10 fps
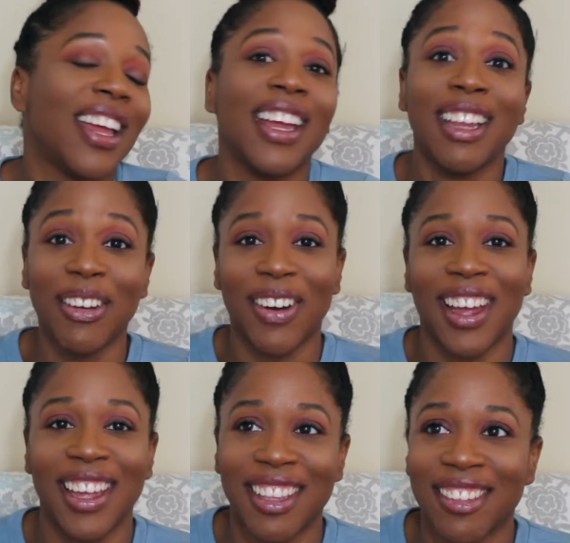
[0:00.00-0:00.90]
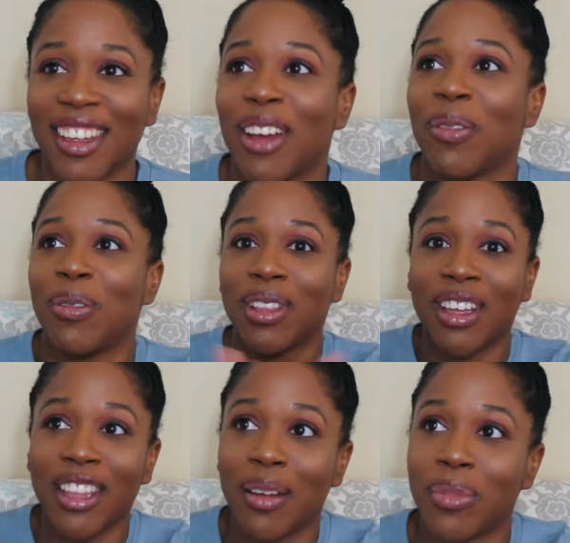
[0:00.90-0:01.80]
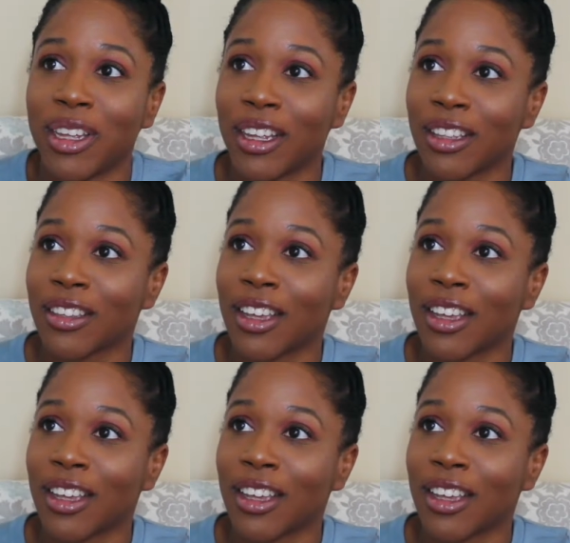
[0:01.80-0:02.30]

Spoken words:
Anyways, with all that being